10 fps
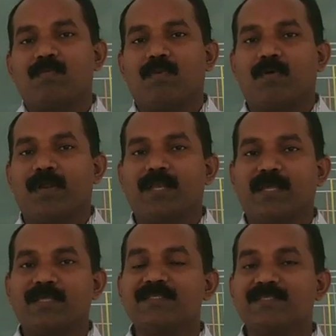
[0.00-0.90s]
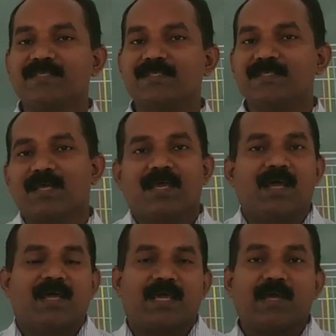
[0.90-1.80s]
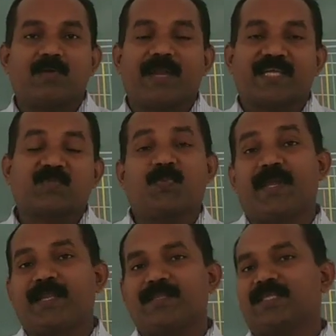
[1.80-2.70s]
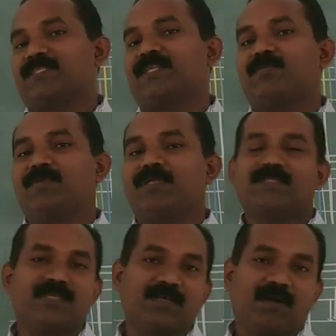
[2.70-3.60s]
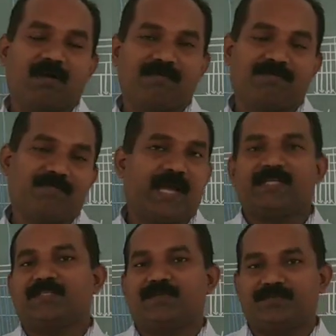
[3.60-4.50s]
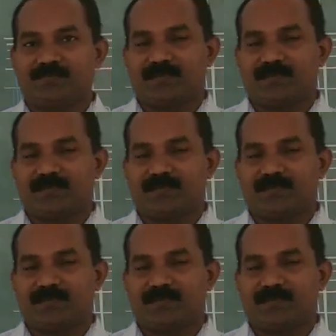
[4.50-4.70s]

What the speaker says: model is he could explain the stability of atom.